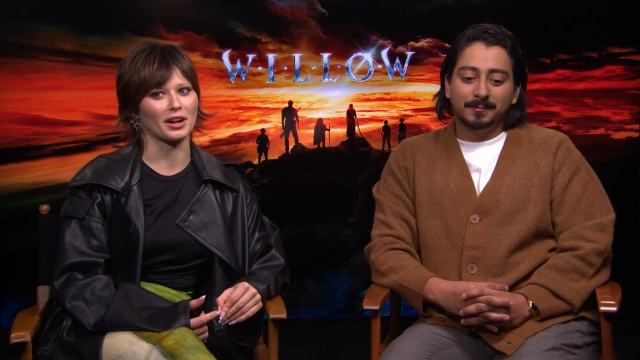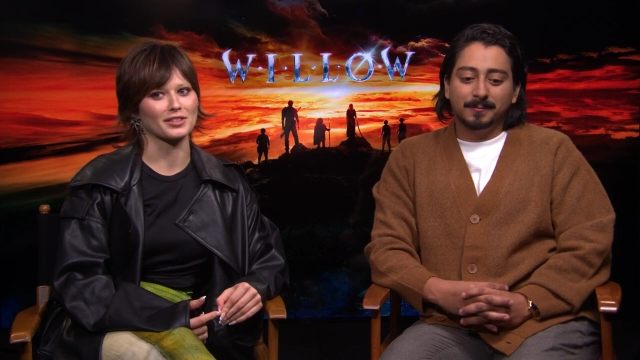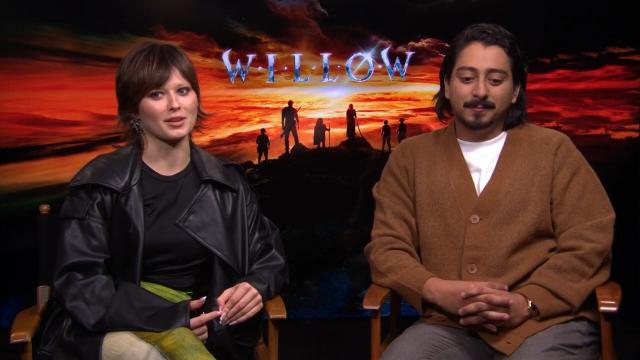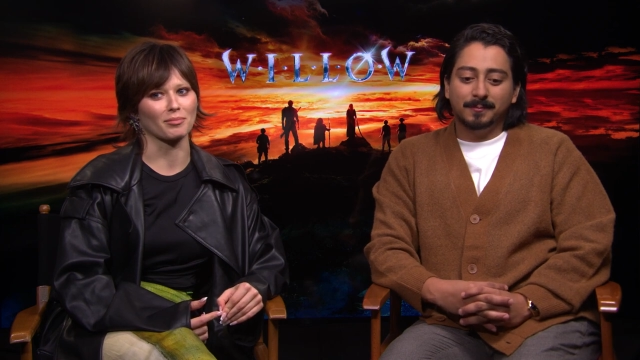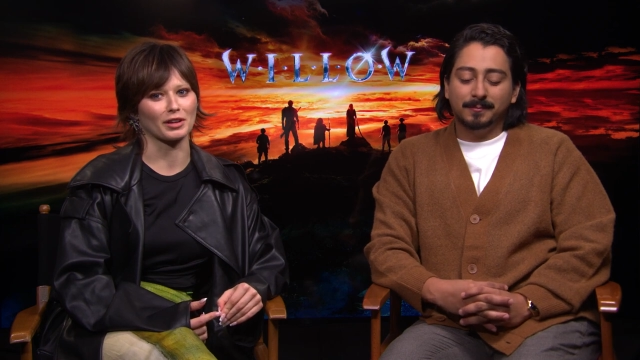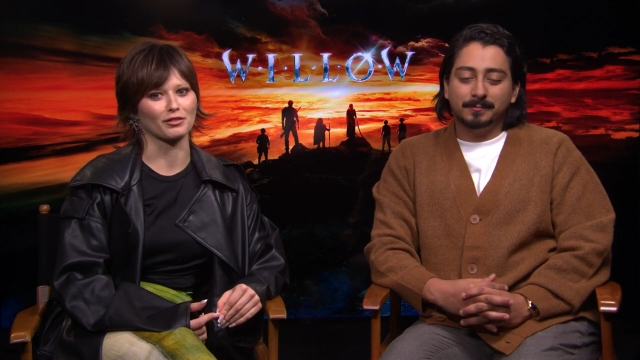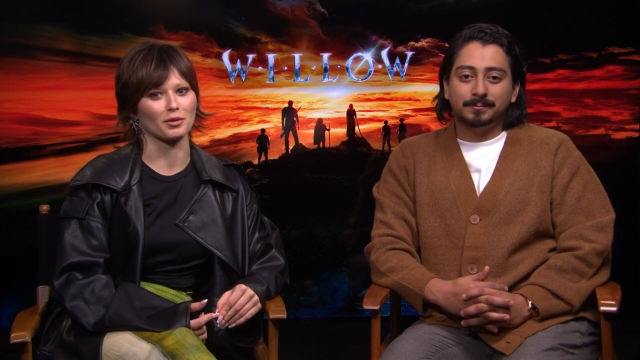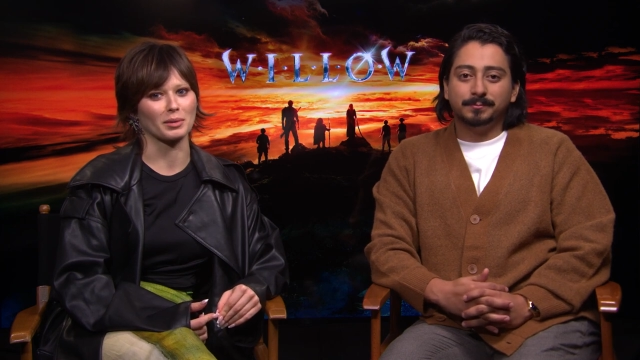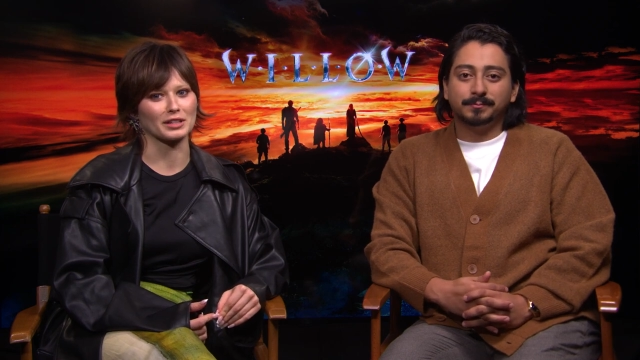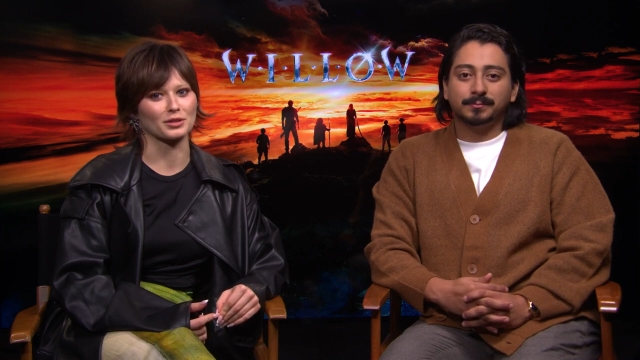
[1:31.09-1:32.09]
Speaker 1: had something for
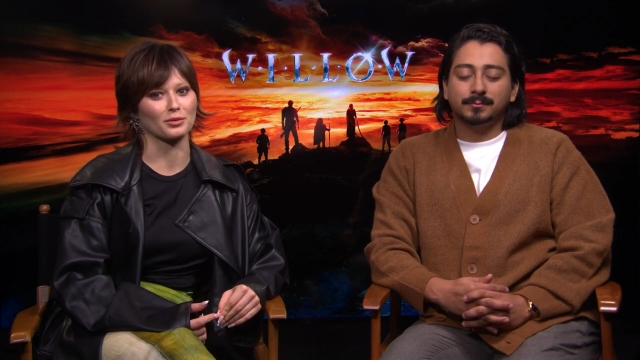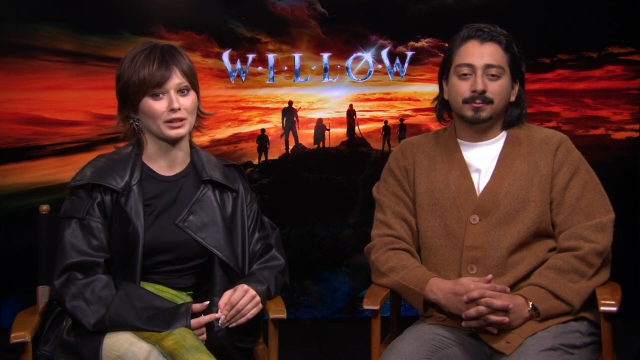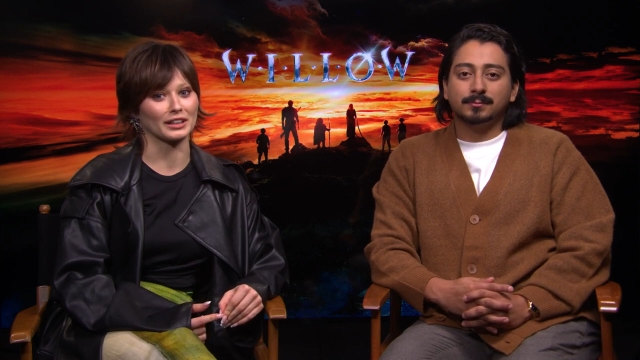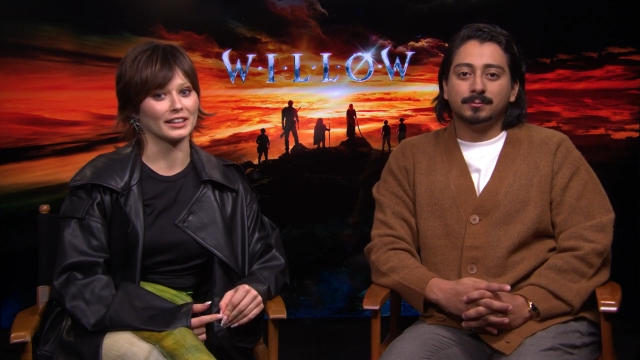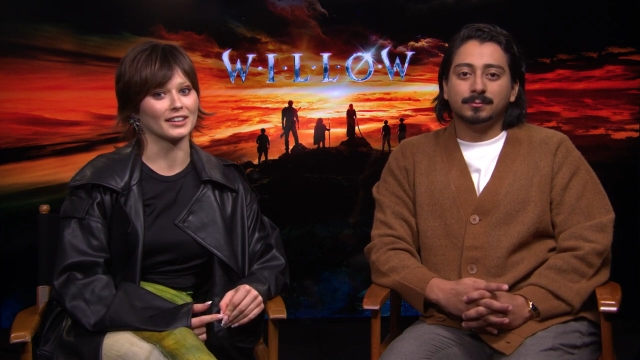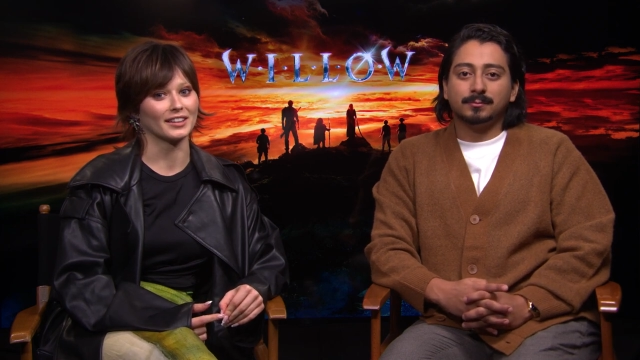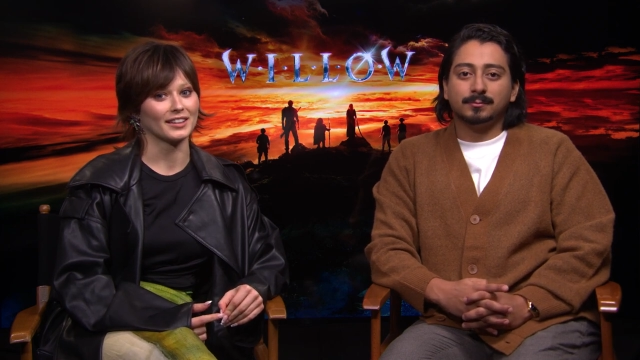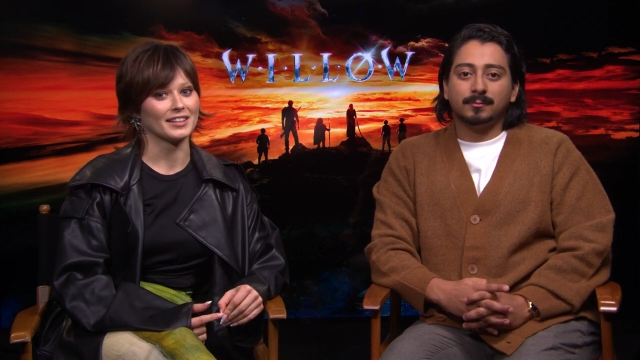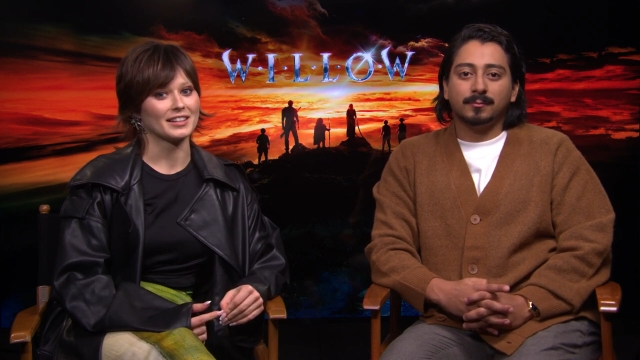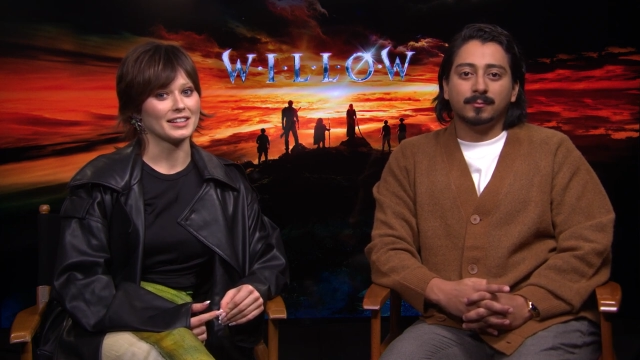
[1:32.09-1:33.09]
me to really
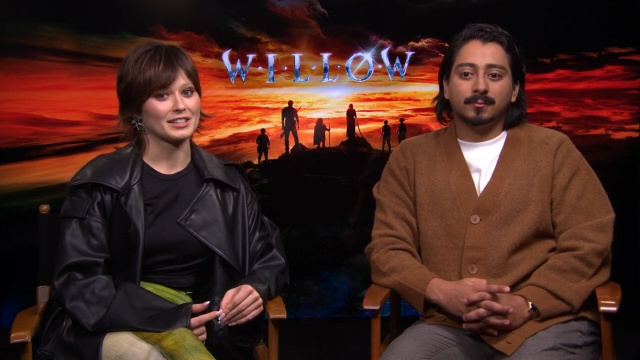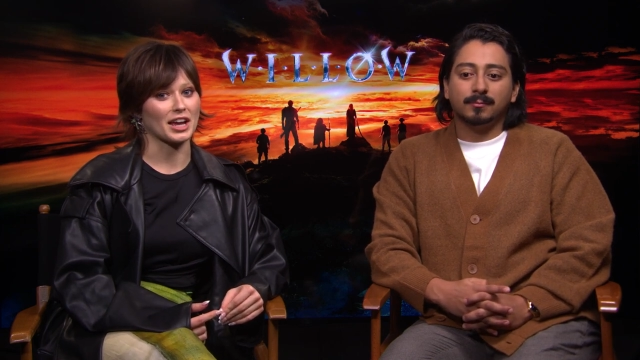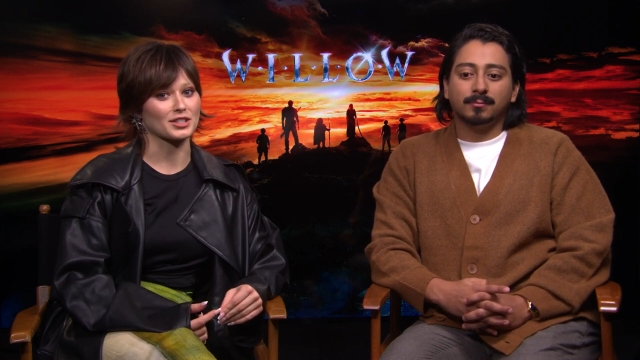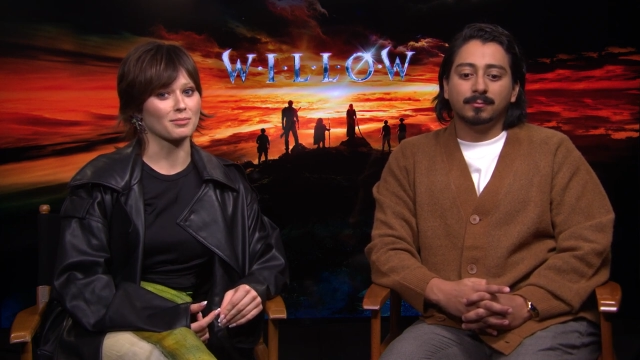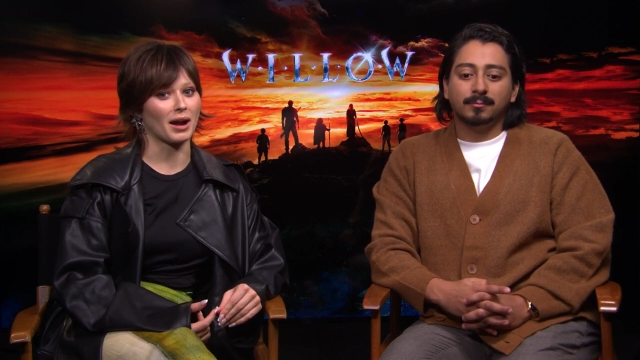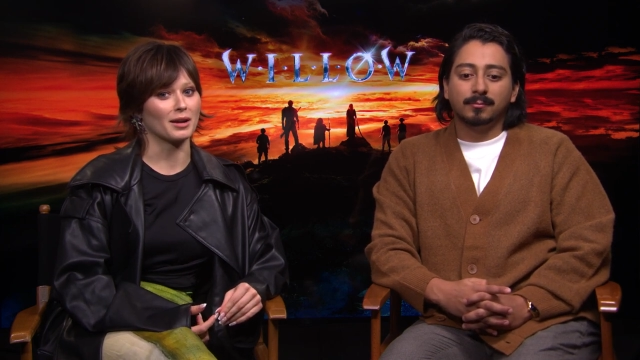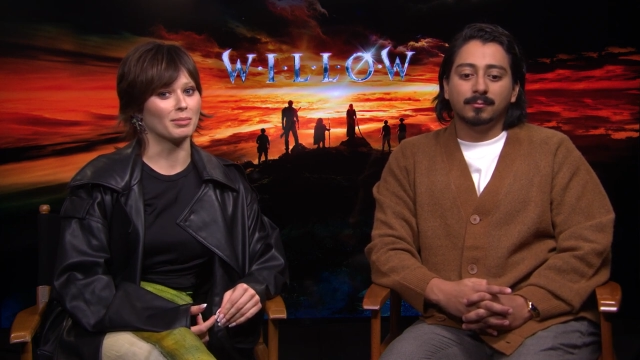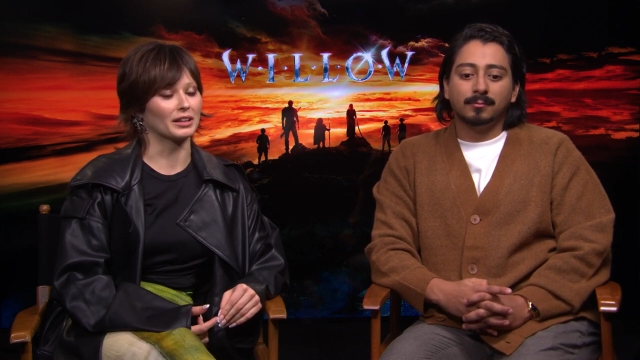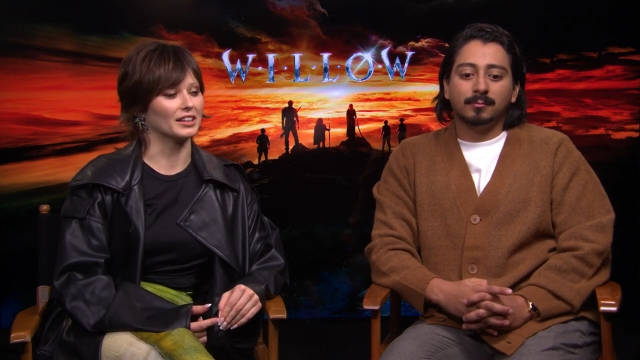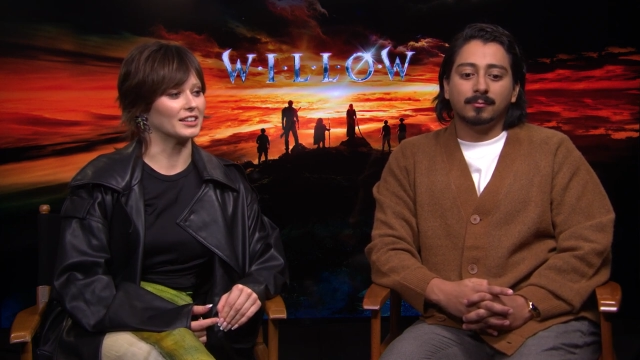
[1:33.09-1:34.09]
test my
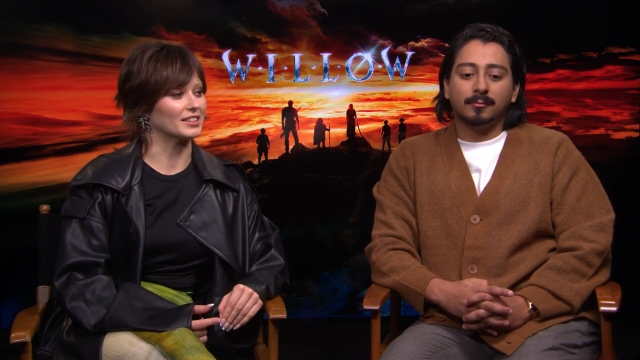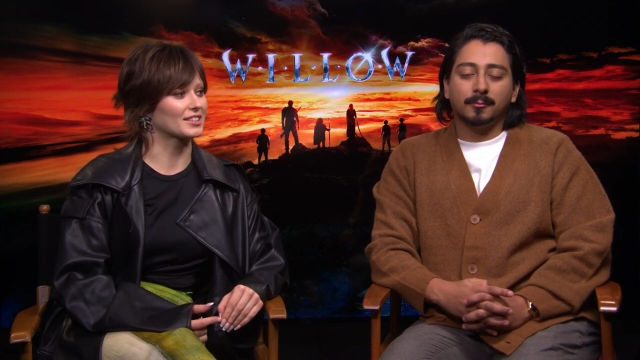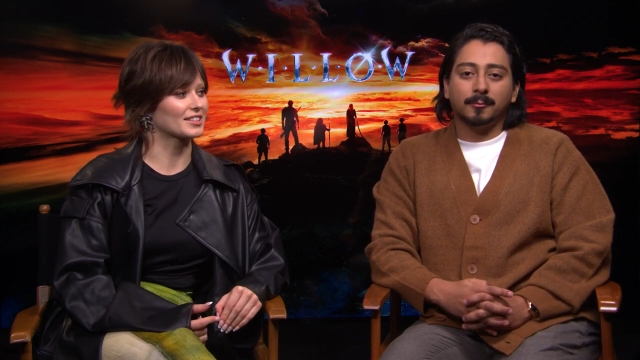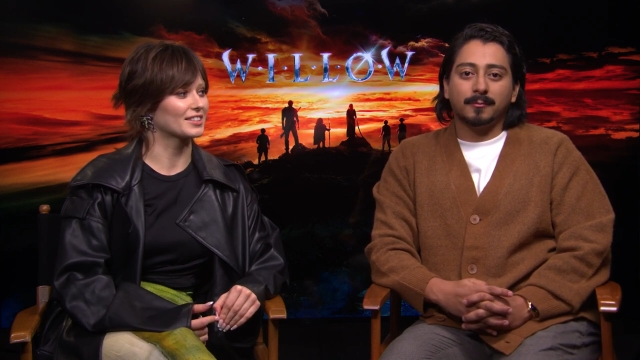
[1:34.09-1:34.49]
abilities